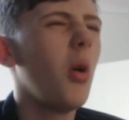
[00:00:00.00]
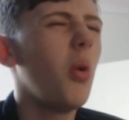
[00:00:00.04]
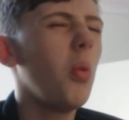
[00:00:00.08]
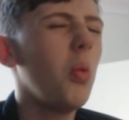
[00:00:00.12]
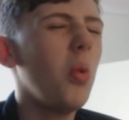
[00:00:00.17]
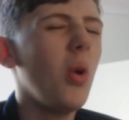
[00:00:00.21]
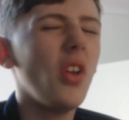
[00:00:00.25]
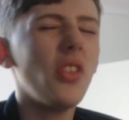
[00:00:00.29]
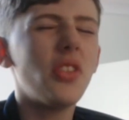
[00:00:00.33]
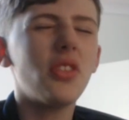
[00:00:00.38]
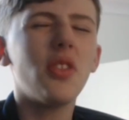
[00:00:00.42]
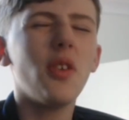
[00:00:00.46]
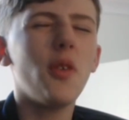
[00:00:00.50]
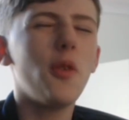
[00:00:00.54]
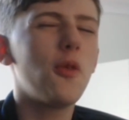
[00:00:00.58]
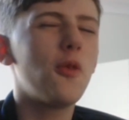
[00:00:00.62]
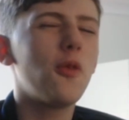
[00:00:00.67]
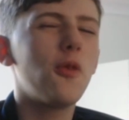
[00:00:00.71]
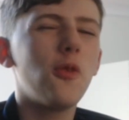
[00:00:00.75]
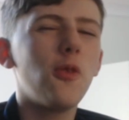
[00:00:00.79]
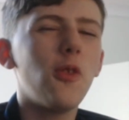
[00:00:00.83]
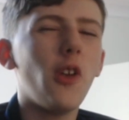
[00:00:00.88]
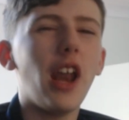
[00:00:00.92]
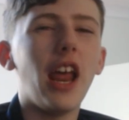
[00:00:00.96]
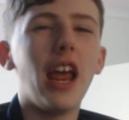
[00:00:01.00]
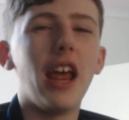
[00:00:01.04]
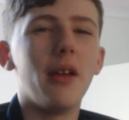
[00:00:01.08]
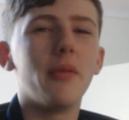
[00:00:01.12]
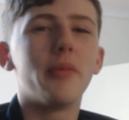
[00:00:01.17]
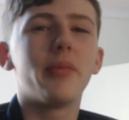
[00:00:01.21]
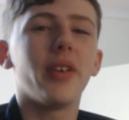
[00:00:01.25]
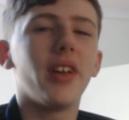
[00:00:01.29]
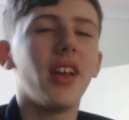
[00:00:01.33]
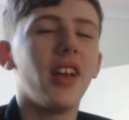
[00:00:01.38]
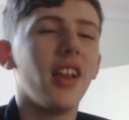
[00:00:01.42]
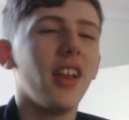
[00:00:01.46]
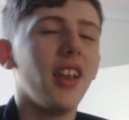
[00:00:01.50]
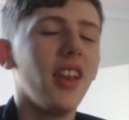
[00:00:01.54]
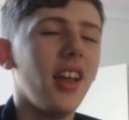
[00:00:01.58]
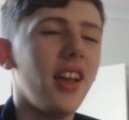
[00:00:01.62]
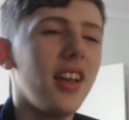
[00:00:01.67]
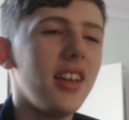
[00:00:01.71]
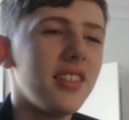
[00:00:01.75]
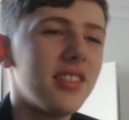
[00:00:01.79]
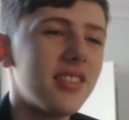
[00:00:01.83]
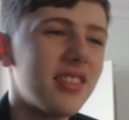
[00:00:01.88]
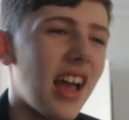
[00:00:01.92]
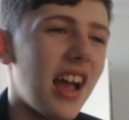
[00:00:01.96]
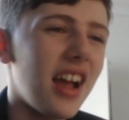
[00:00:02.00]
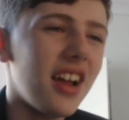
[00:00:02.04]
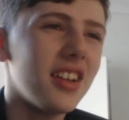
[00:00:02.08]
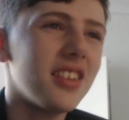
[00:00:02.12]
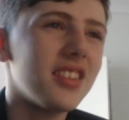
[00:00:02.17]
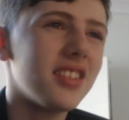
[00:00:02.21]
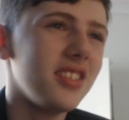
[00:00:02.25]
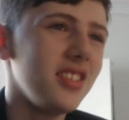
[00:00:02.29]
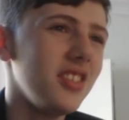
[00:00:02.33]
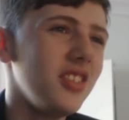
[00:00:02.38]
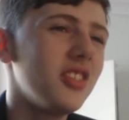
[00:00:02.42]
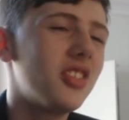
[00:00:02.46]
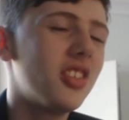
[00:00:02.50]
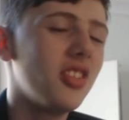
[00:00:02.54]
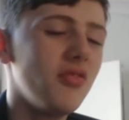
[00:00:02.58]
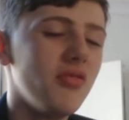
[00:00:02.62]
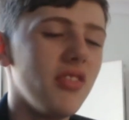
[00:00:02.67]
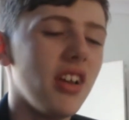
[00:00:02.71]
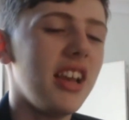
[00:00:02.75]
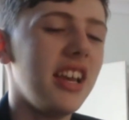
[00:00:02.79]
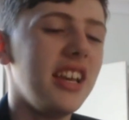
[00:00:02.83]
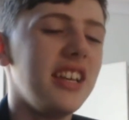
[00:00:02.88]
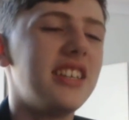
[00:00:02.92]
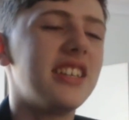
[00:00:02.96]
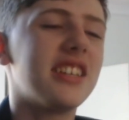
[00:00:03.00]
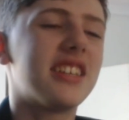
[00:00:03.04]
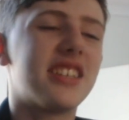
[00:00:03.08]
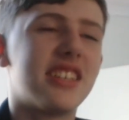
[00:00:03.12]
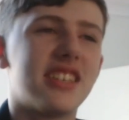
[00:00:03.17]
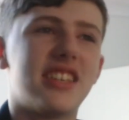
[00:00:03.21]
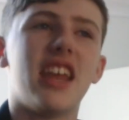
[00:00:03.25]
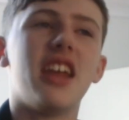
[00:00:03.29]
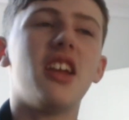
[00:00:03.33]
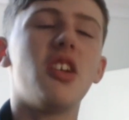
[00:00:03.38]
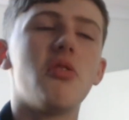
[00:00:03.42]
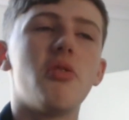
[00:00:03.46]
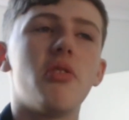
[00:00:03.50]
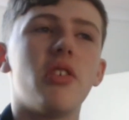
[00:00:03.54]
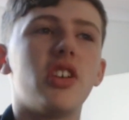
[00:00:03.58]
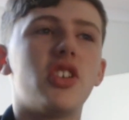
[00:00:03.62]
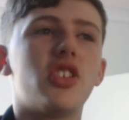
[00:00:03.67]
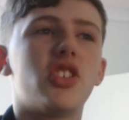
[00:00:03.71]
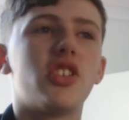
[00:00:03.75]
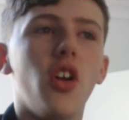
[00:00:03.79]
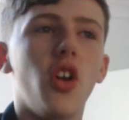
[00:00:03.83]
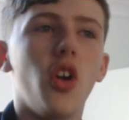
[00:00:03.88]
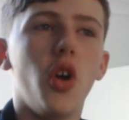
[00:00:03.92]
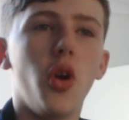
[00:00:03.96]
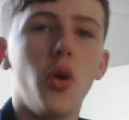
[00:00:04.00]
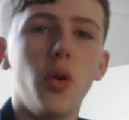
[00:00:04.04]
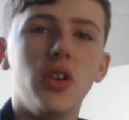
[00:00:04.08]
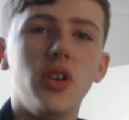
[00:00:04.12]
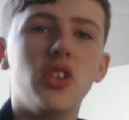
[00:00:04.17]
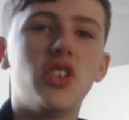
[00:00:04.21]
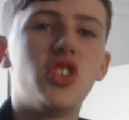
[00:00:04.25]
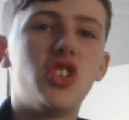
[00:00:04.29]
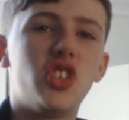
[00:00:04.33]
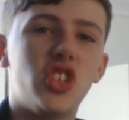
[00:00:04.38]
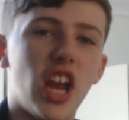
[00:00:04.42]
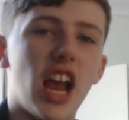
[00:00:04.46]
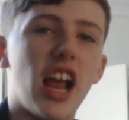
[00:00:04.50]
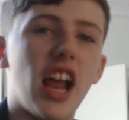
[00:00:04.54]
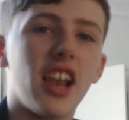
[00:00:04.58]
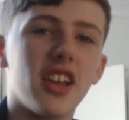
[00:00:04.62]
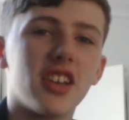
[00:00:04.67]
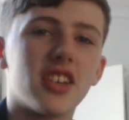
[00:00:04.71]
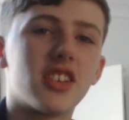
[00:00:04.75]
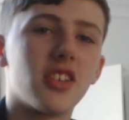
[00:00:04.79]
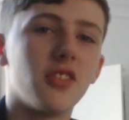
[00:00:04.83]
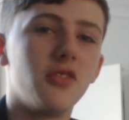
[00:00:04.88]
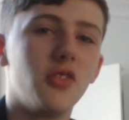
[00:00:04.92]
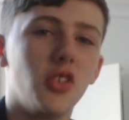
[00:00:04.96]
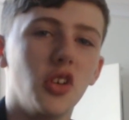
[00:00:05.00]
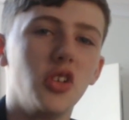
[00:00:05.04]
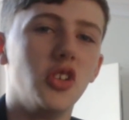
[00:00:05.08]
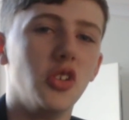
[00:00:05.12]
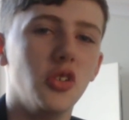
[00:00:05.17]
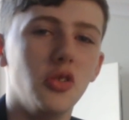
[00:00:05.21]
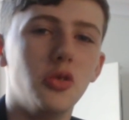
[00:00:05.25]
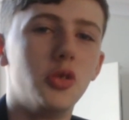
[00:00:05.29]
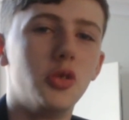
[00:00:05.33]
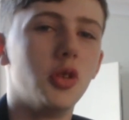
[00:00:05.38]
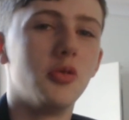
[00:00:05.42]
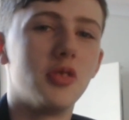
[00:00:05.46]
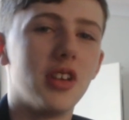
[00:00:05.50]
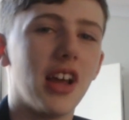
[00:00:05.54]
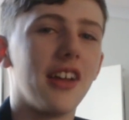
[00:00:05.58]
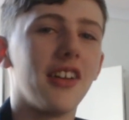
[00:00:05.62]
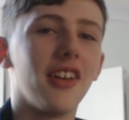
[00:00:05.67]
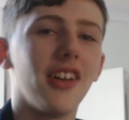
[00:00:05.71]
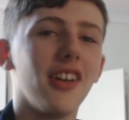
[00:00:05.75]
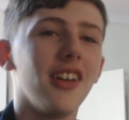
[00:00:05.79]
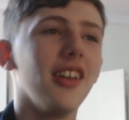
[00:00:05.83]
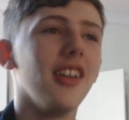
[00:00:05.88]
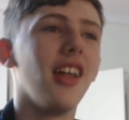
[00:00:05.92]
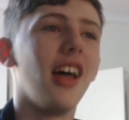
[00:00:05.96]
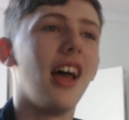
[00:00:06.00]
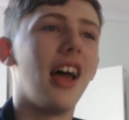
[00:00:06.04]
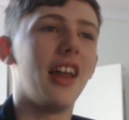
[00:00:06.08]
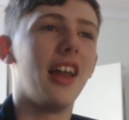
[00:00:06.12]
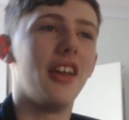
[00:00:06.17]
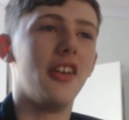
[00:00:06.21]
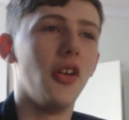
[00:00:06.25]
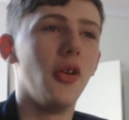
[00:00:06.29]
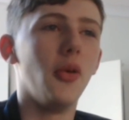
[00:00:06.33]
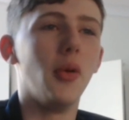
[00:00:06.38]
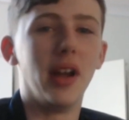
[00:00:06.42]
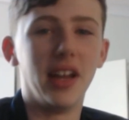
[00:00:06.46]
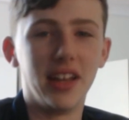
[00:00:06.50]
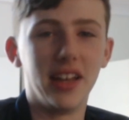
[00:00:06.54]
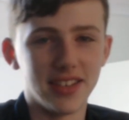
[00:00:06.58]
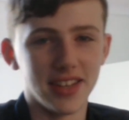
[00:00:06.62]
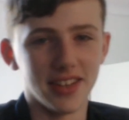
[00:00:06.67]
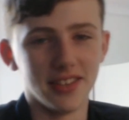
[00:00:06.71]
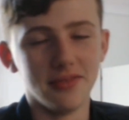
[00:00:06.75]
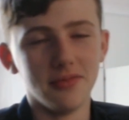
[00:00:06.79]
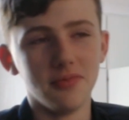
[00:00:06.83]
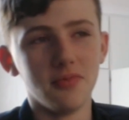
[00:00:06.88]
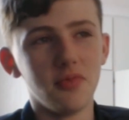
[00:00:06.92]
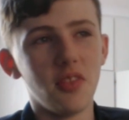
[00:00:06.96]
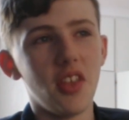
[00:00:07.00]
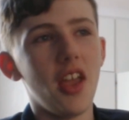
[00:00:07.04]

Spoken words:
What the flip? Like, that, you can really distinguish who is jealous of your YouTube channel and who isn't.